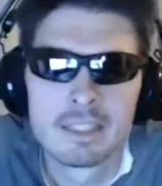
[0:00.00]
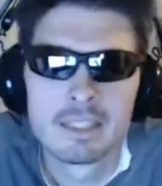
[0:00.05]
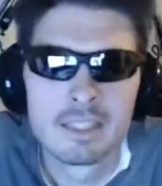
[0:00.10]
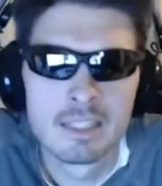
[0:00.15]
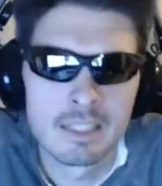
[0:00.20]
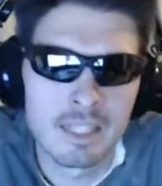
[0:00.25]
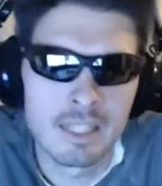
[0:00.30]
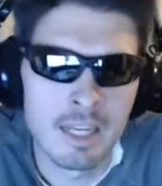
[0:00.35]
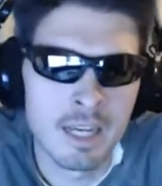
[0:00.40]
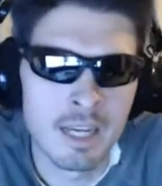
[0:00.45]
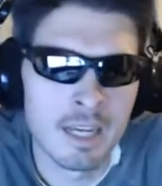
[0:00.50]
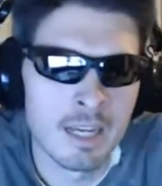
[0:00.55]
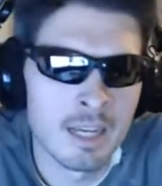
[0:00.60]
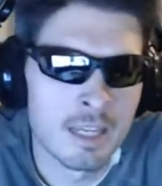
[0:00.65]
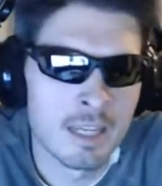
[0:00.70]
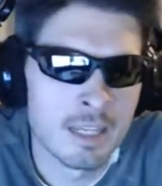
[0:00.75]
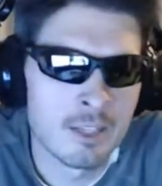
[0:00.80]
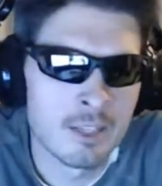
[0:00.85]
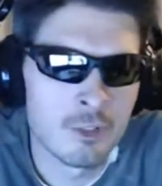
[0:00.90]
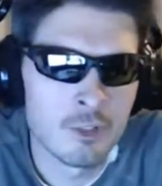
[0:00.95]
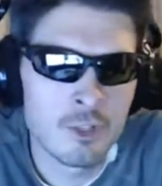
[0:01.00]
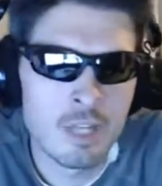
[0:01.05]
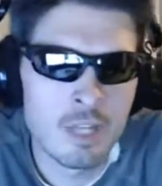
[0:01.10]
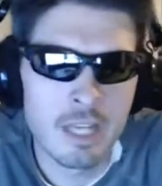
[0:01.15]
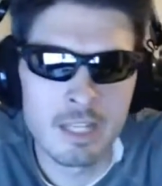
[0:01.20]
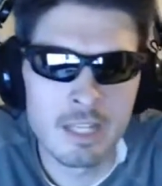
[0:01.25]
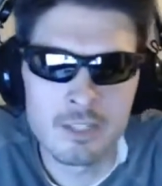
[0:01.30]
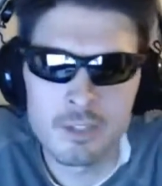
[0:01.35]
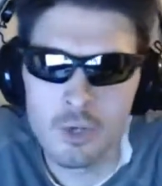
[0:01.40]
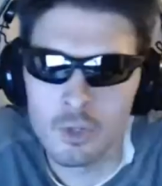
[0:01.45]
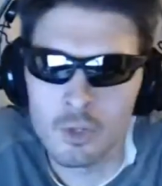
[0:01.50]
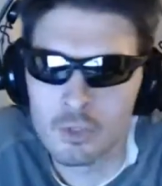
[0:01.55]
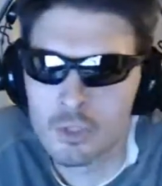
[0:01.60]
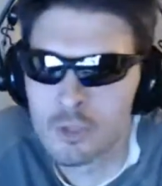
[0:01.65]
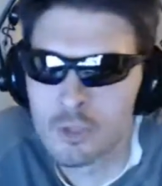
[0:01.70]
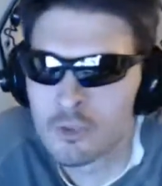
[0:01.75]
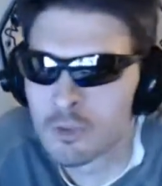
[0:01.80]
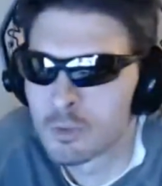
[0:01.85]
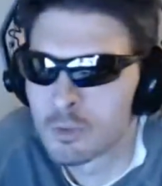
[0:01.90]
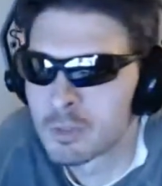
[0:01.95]
And you can't talk to
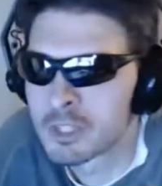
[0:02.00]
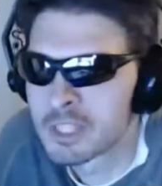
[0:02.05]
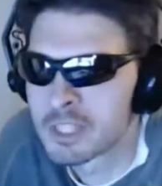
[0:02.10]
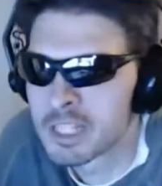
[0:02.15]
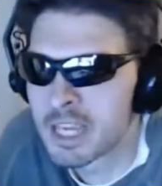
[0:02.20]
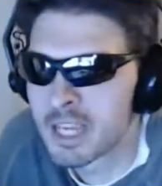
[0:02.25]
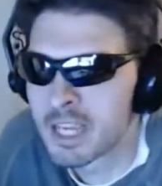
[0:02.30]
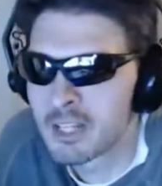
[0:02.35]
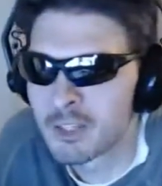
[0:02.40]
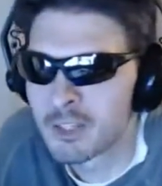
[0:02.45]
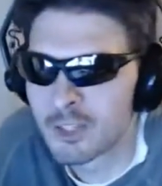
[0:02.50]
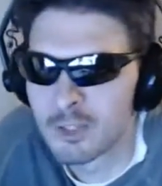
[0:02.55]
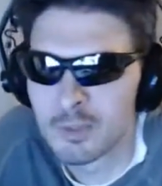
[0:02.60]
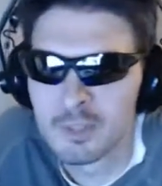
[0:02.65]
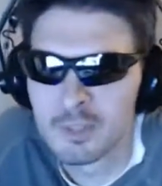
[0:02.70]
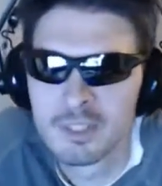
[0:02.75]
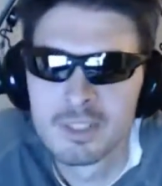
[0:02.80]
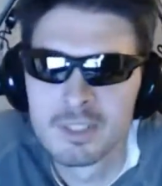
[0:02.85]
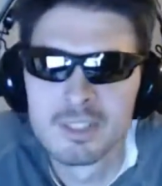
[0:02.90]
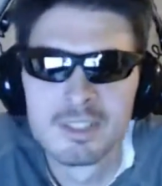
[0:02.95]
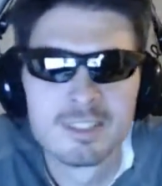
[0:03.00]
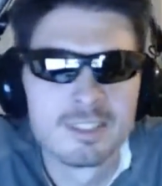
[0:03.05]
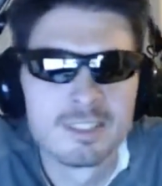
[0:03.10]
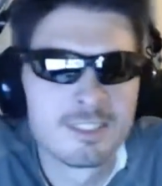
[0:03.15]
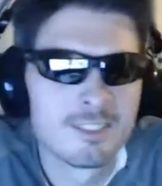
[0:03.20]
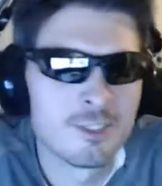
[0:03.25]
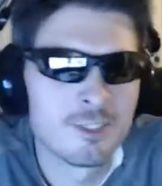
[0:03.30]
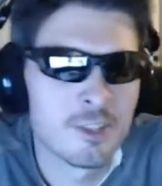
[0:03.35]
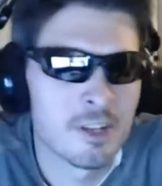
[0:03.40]
Drew because he hates you. So